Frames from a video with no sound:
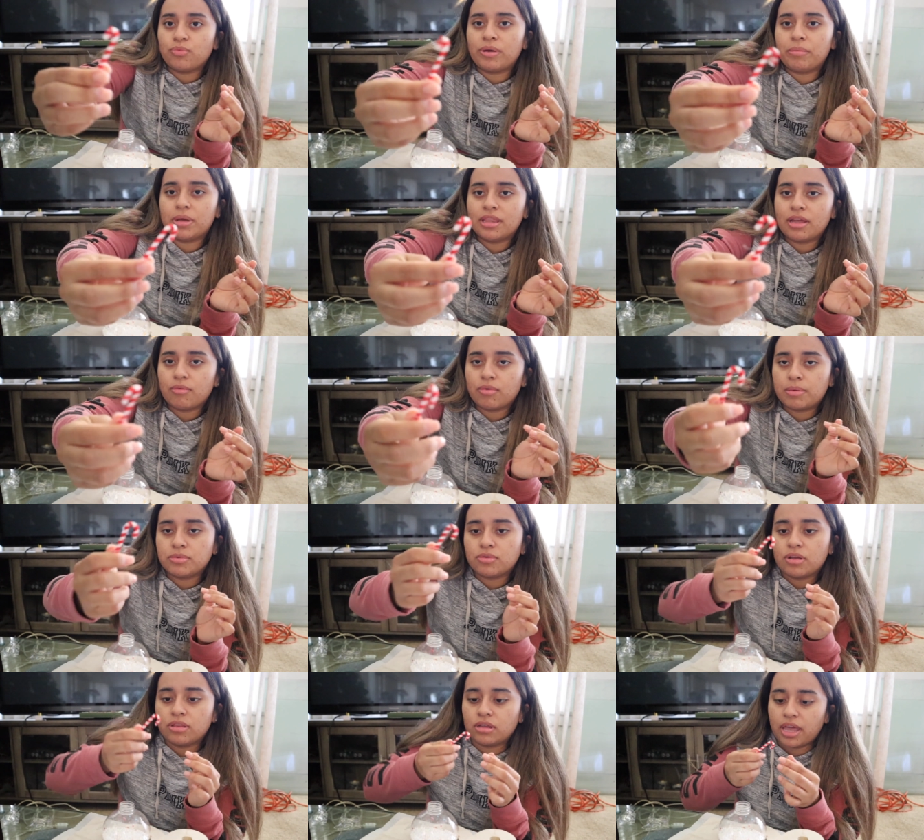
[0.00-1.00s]
ribbon that
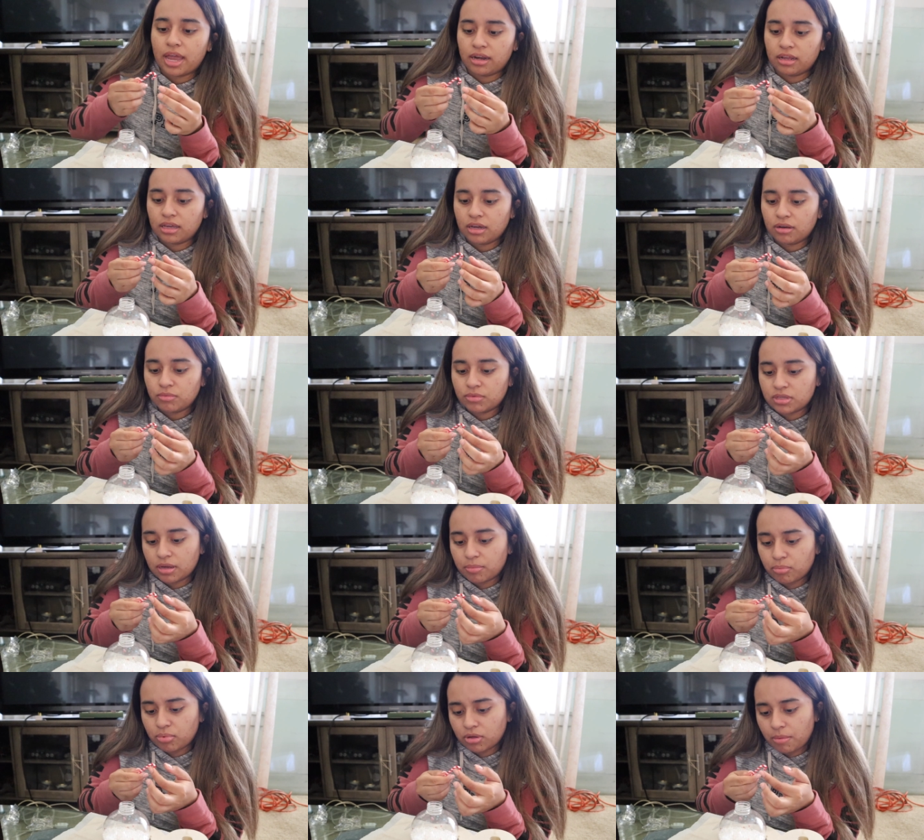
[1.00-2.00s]
wraps around the candy cane was
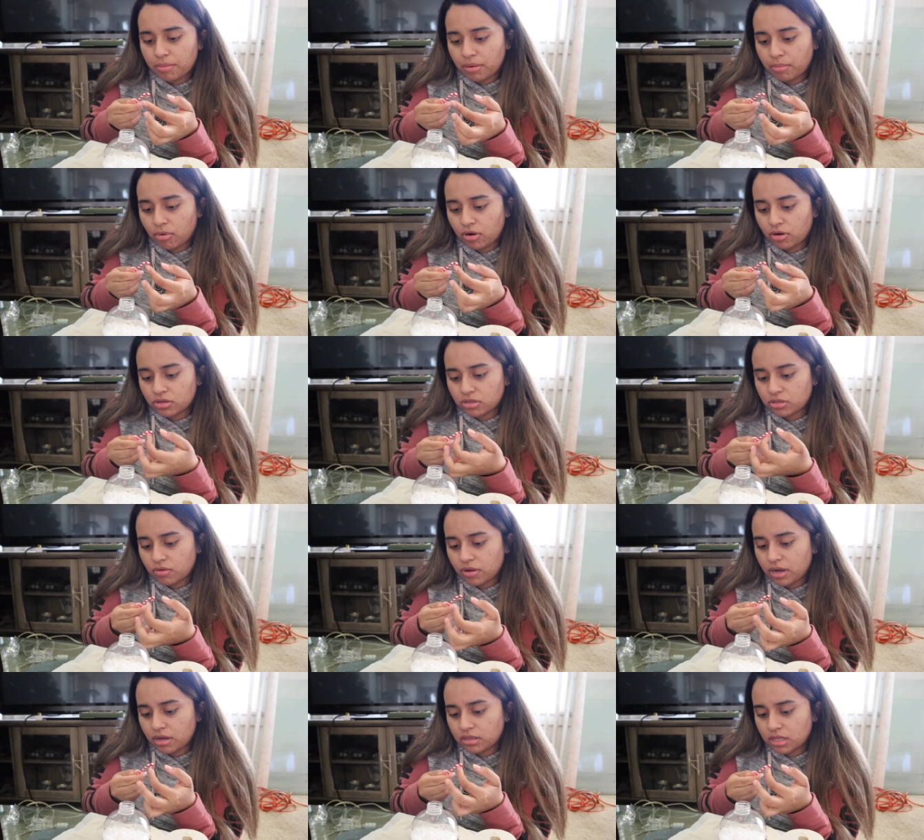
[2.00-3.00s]
like, coming apart,
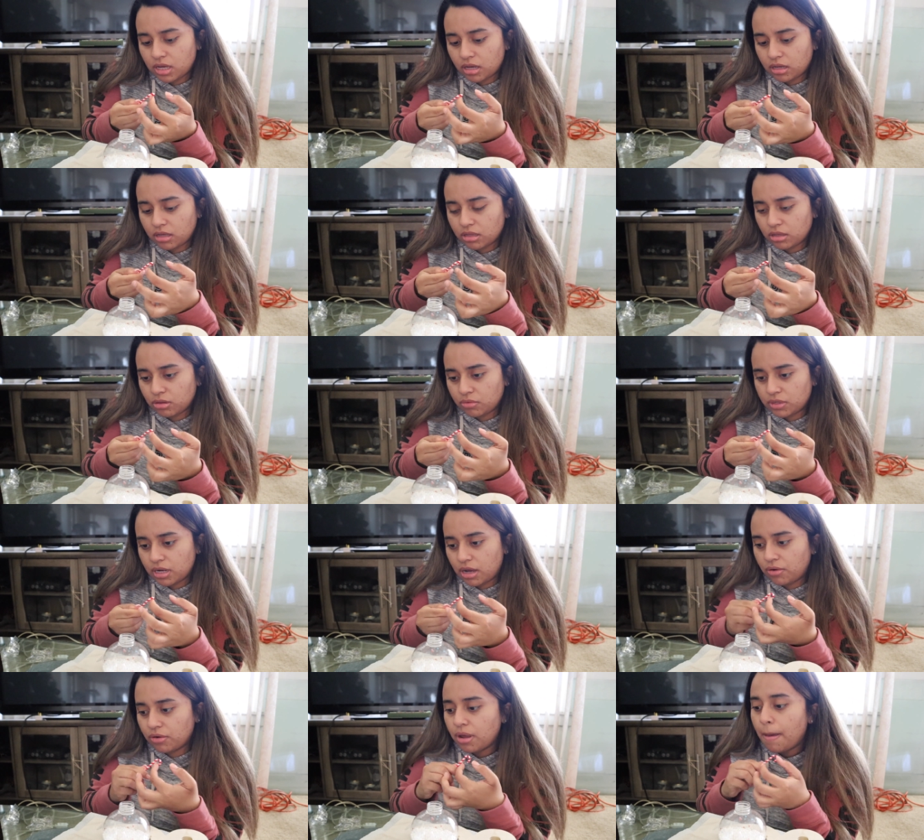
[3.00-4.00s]
so I had to like glue it
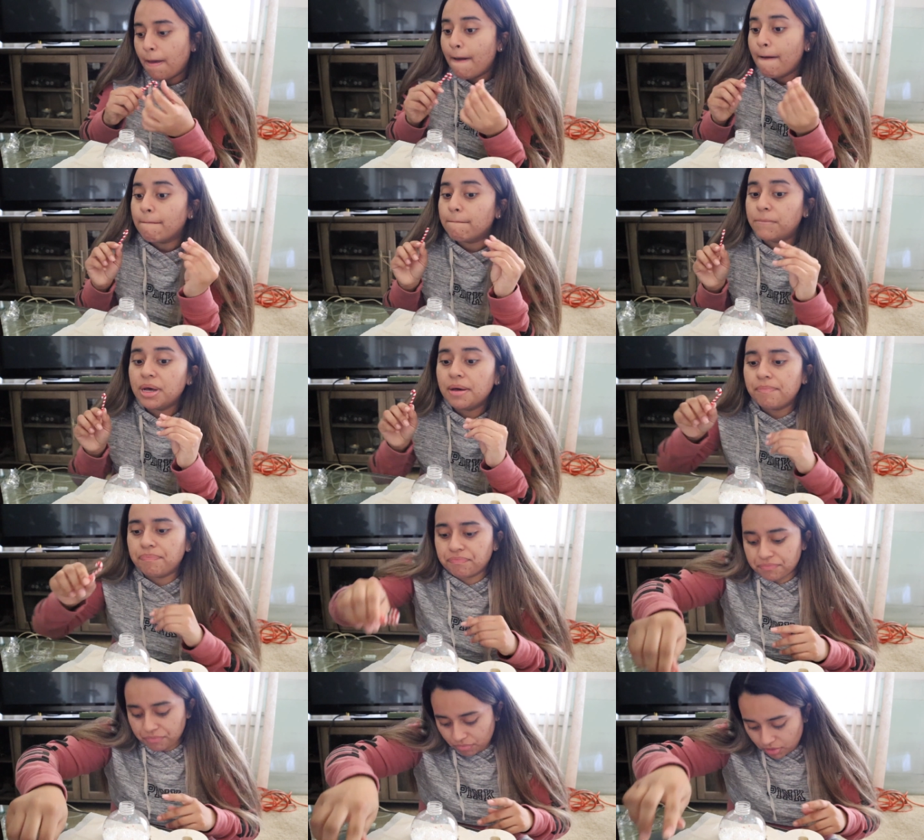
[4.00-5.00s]
down. But
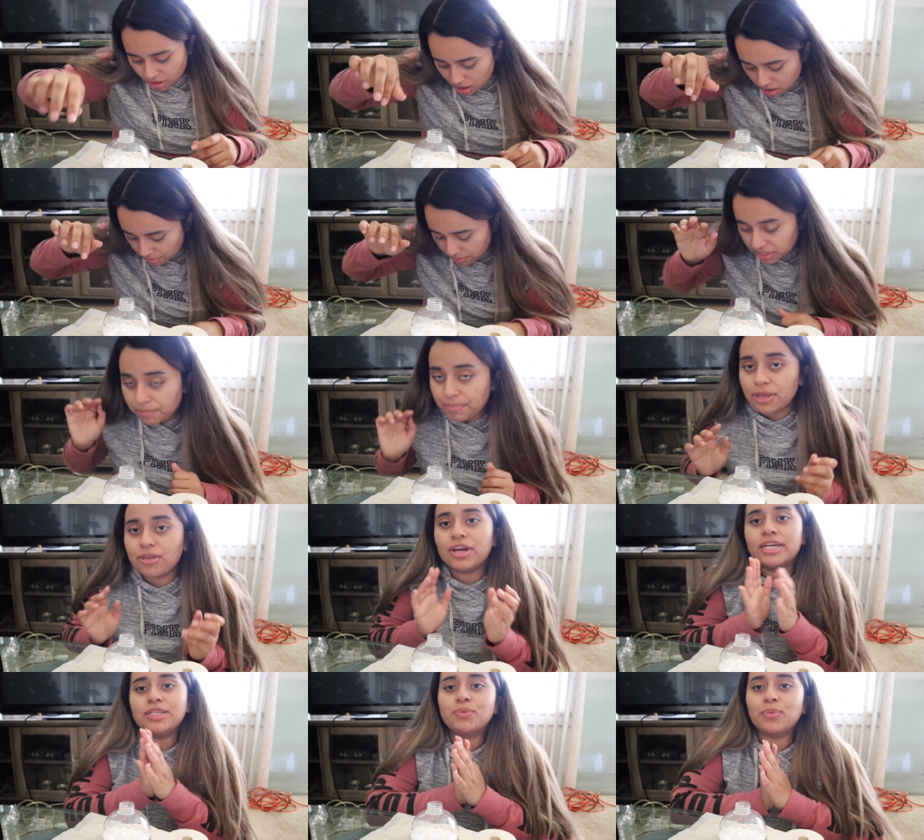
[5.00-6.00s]
um, in a bit,
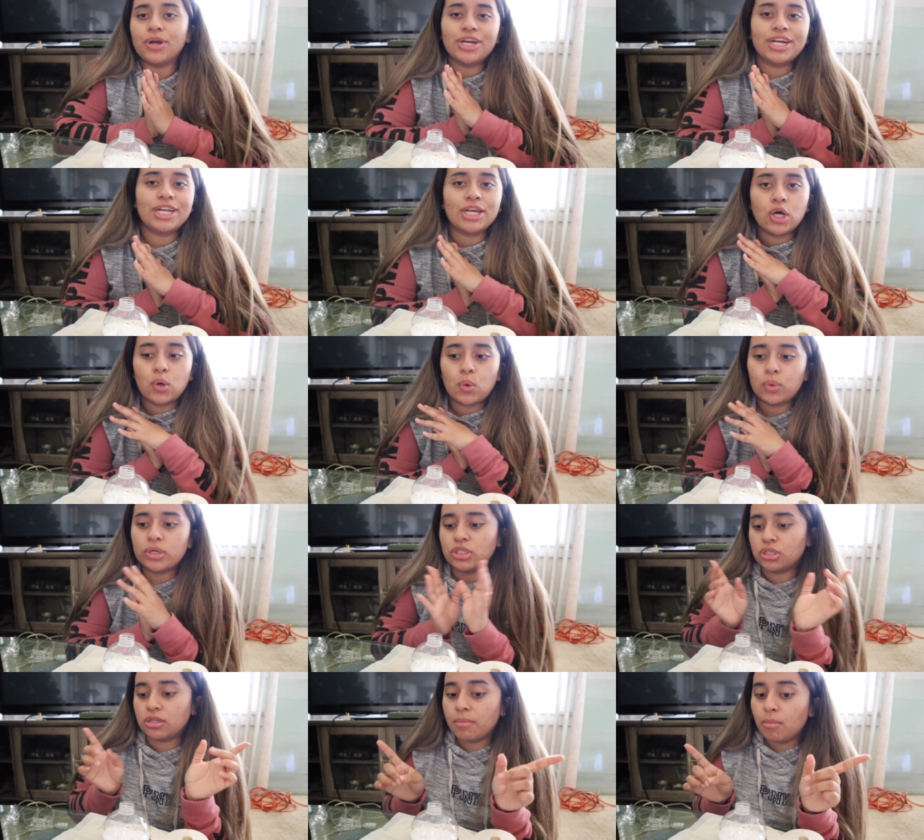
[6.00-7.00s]
you guys, we are gonna go
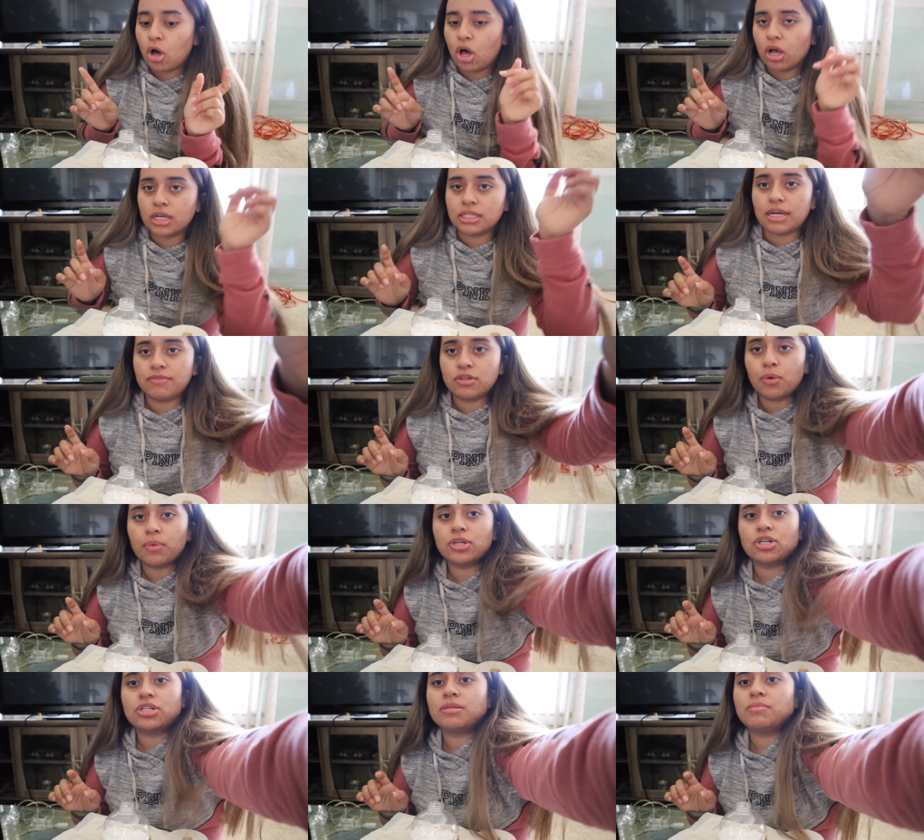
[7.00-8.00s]
to the mall because I have to go
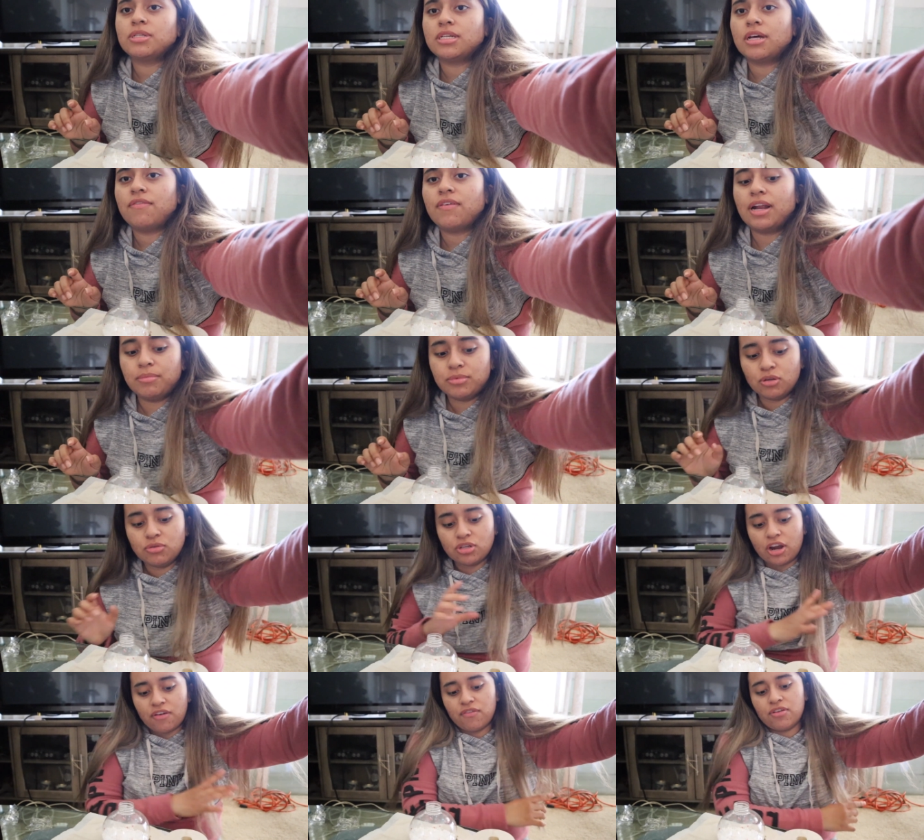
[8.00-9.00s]
return some stuff. And I'm so
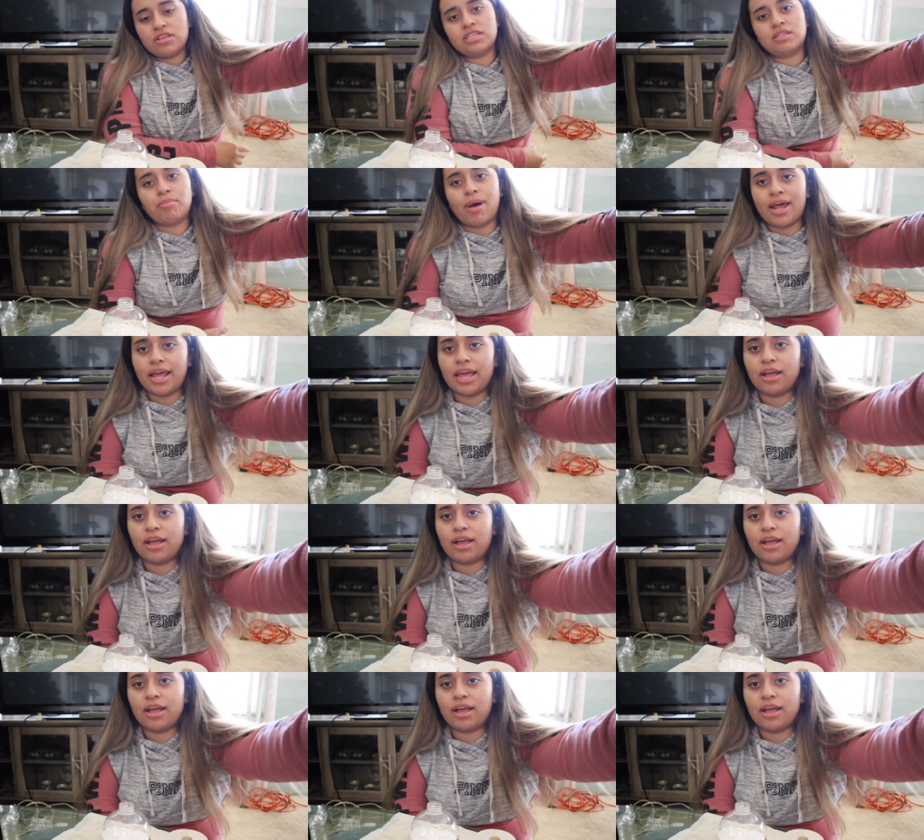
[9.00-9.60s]
sorry for this bad